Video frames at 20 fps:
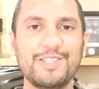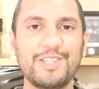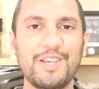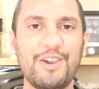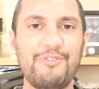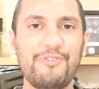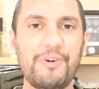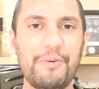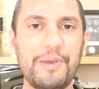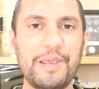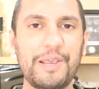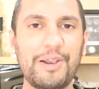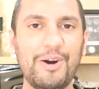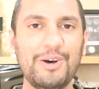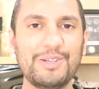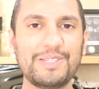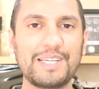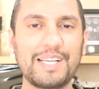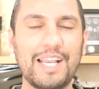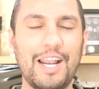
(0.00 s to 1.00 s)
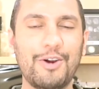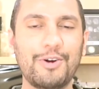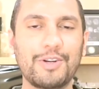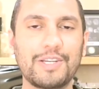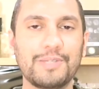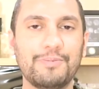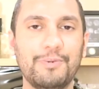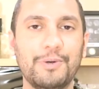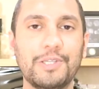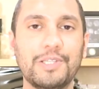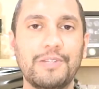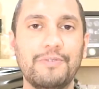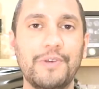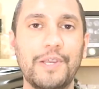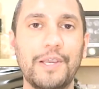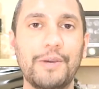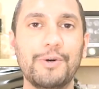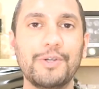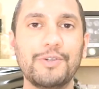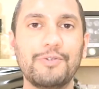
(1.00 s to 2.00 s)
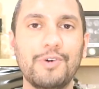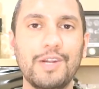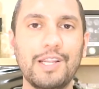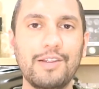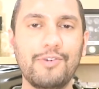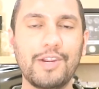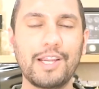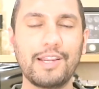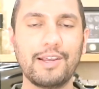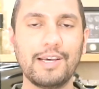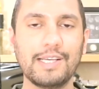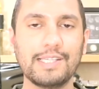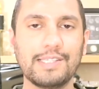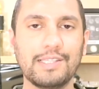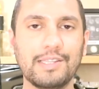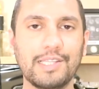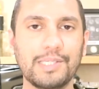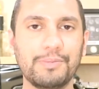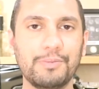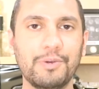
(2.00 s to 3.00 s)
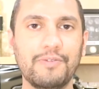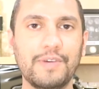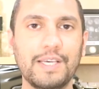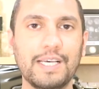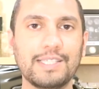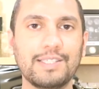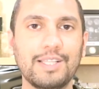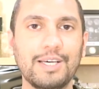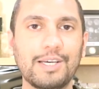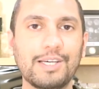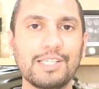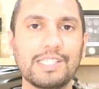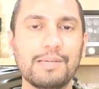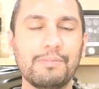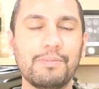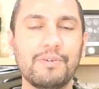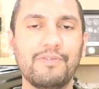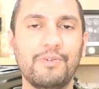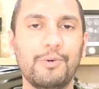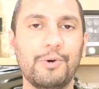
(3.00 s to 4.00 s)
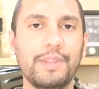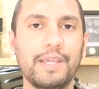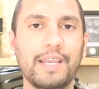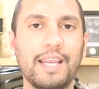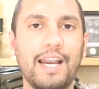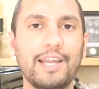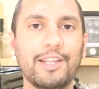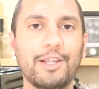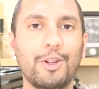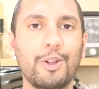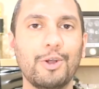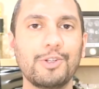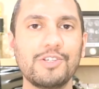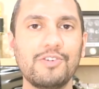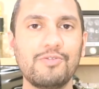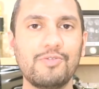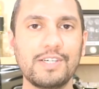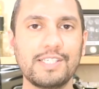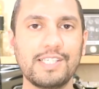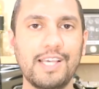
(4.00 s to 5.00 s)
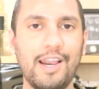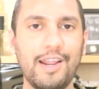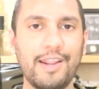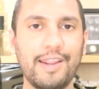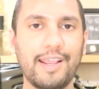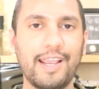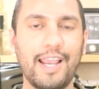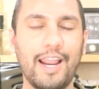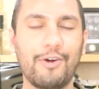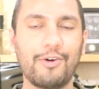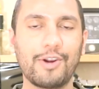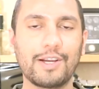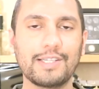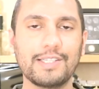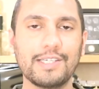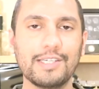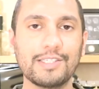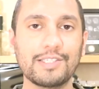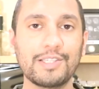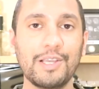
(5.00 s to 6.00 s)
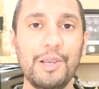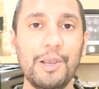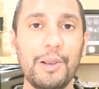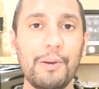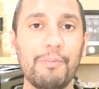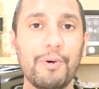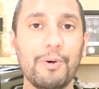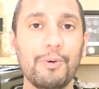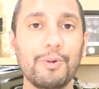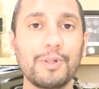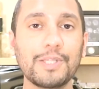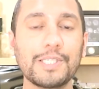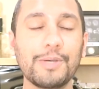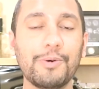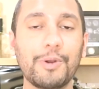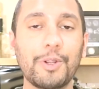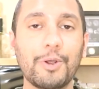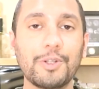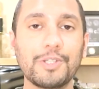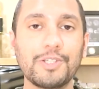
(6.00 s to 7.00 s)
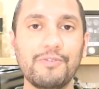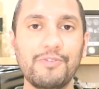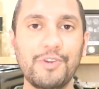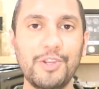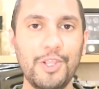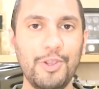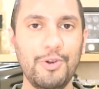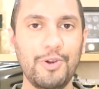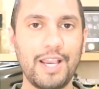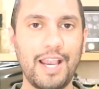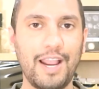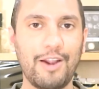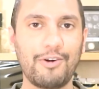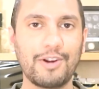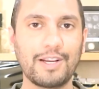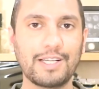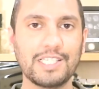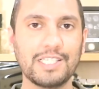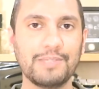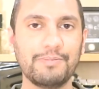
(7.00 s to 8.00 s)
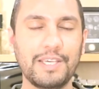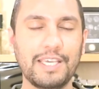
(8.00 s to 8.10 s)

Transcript: So from a cast and characters point of view, it was really, really nice in this movie, as like I said before, they had a lot of returning characters, but also a lot of new characters